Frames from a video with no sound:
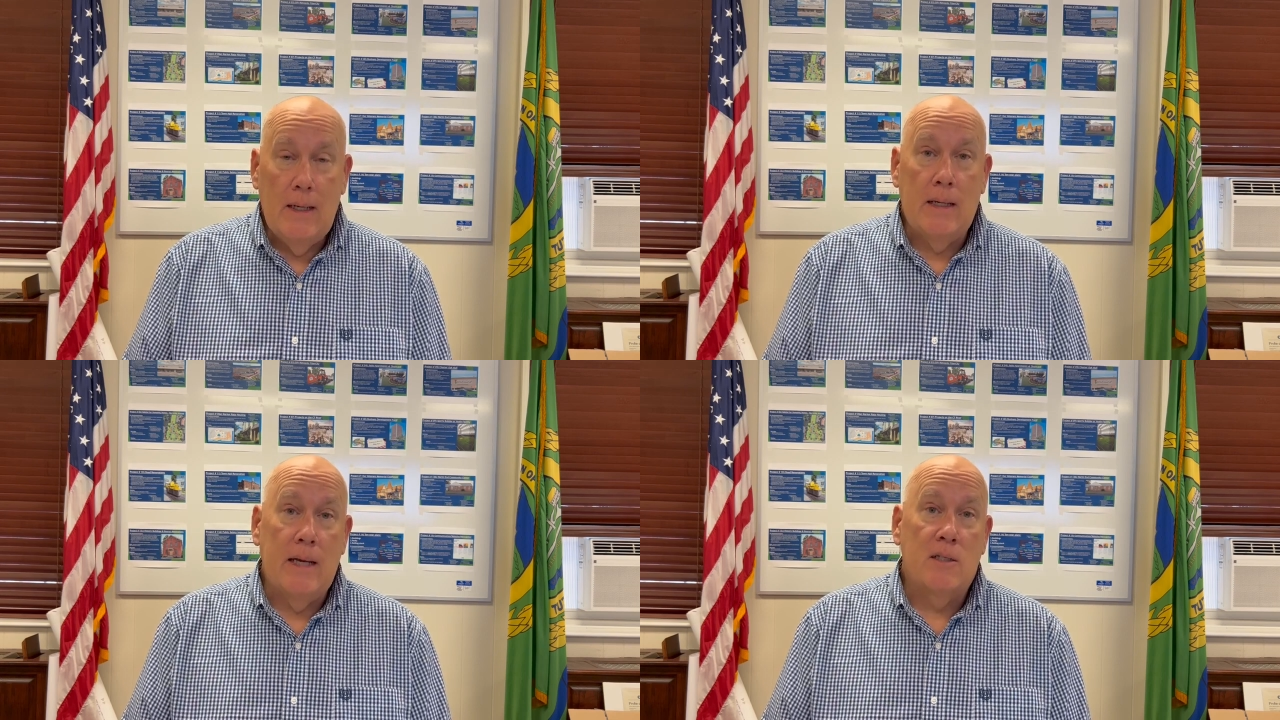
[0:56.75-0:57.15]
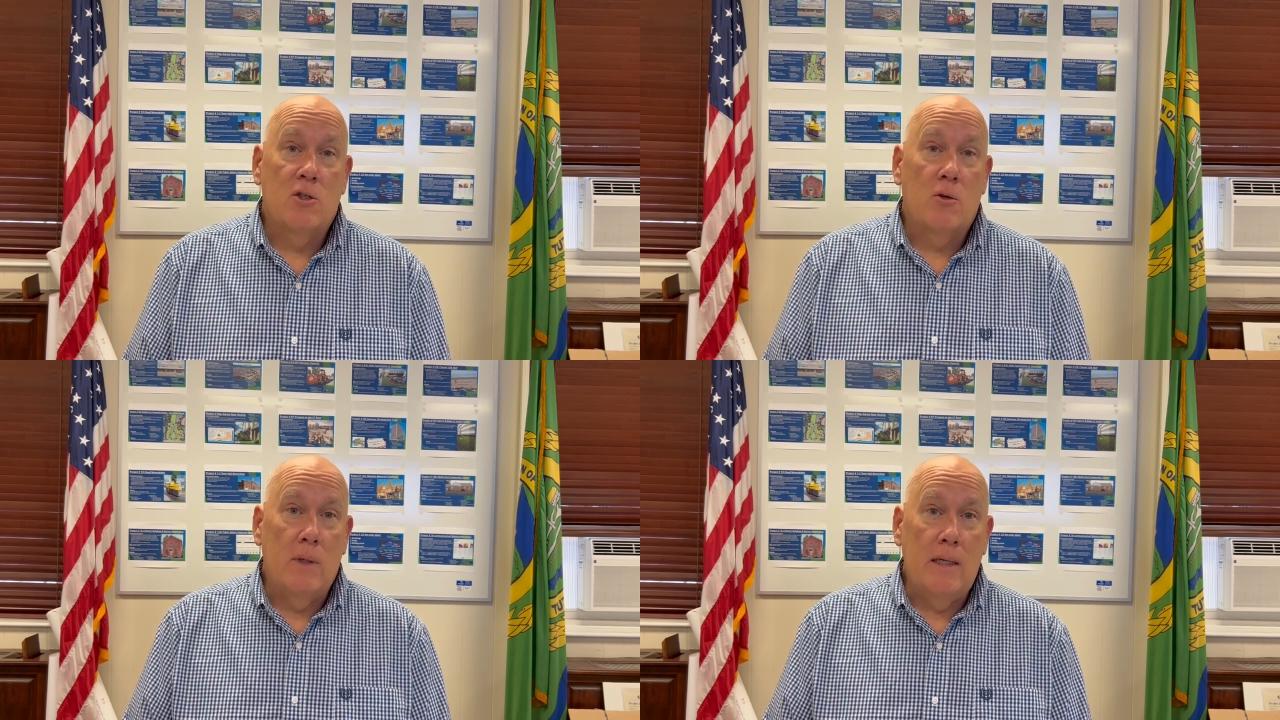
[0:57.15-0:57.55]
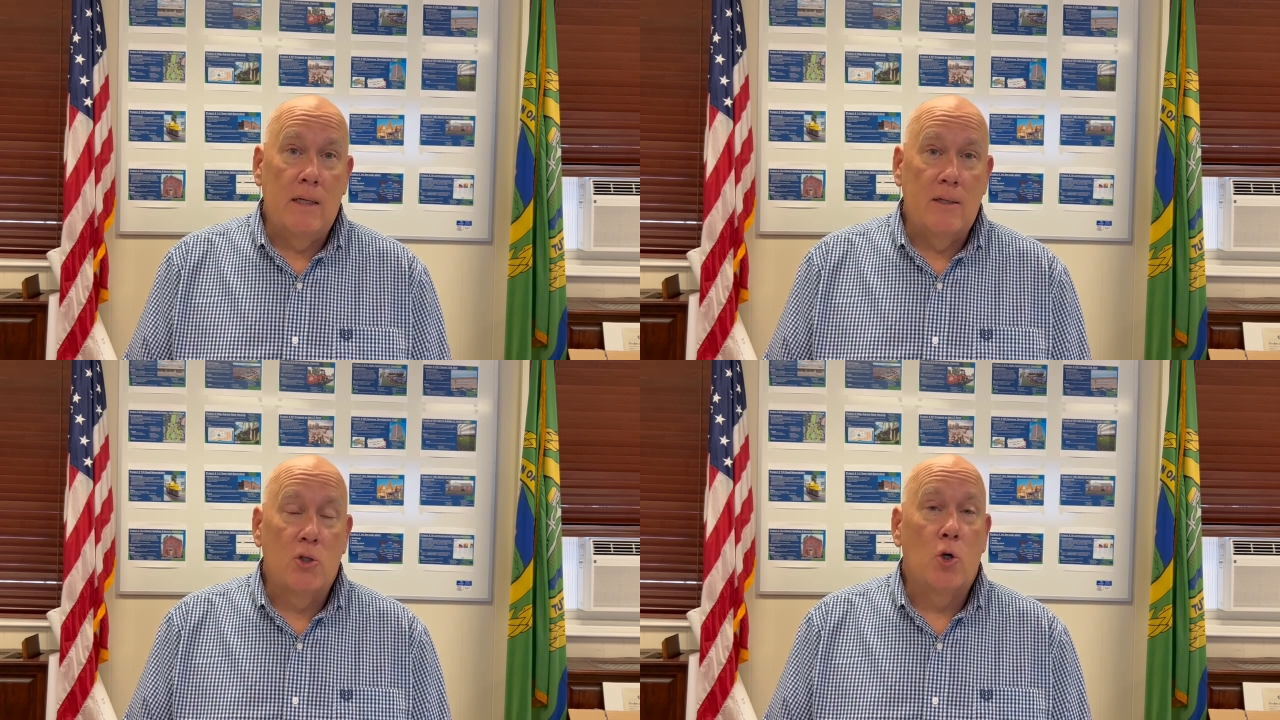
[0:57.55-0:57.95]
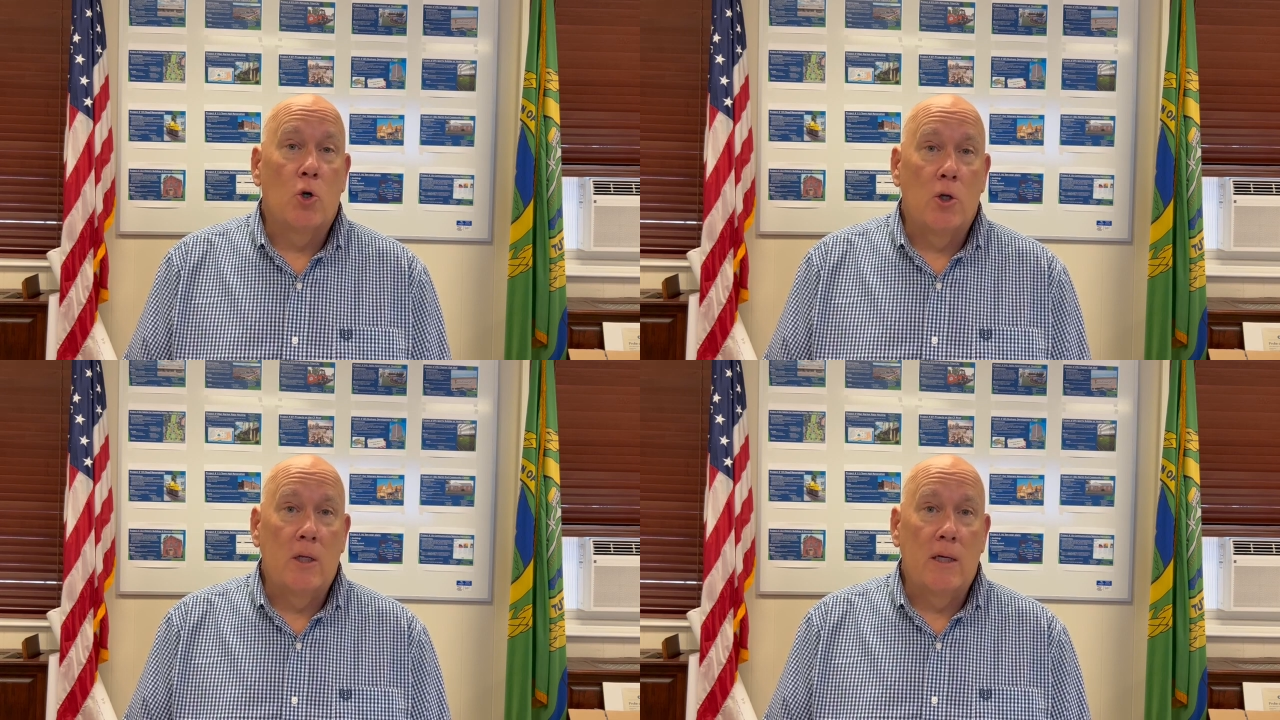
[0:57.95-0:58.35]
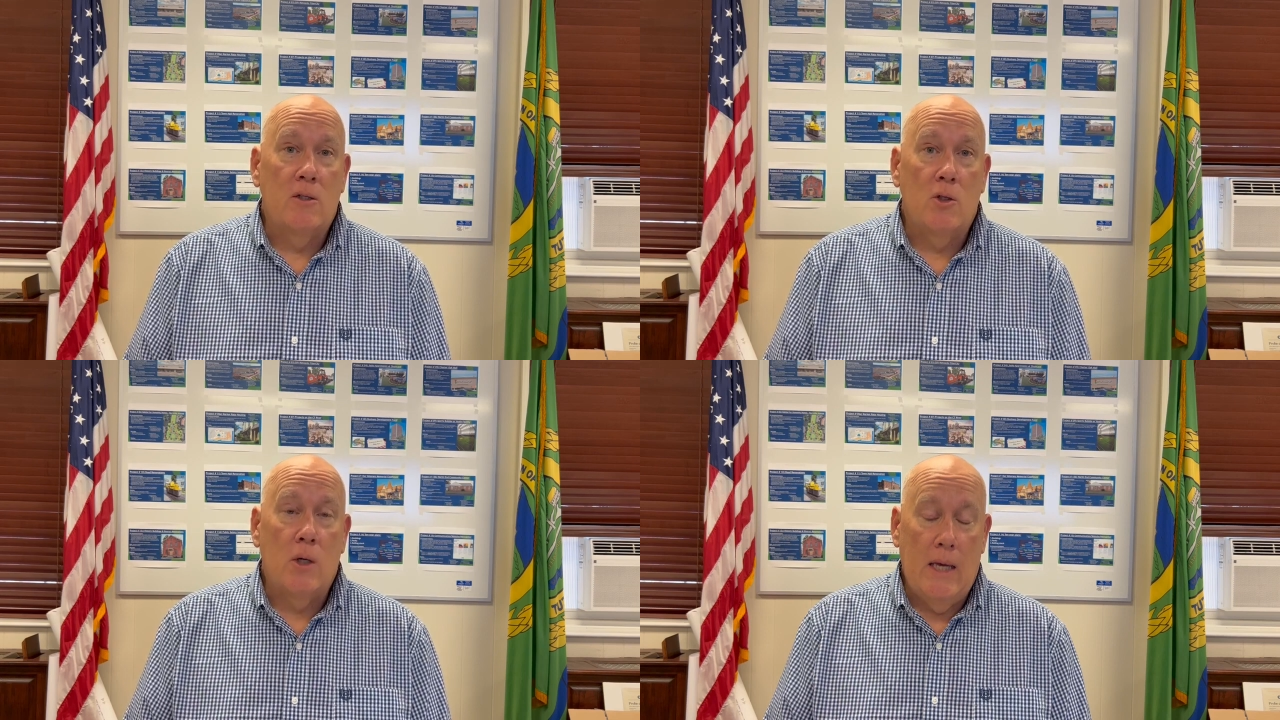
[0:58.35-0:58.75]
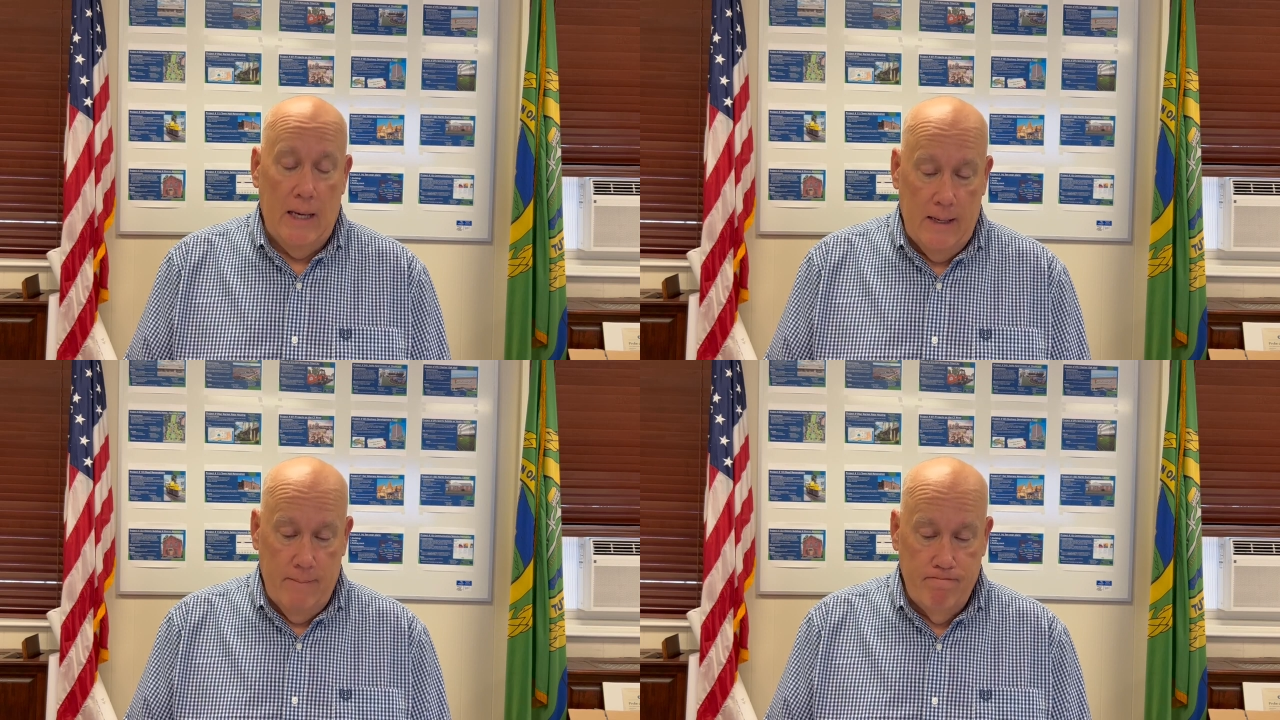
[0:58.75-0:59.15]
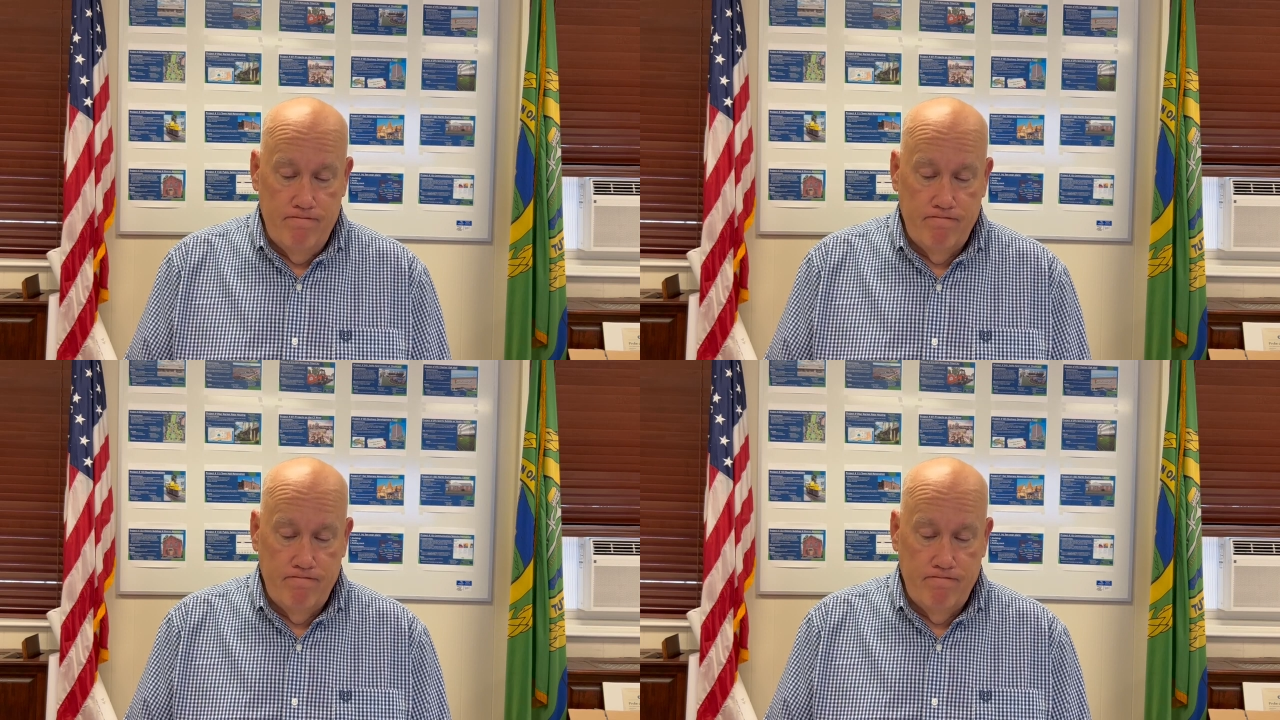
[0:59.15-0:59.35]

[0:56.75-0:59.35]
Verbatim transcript: and get screened as early as you can.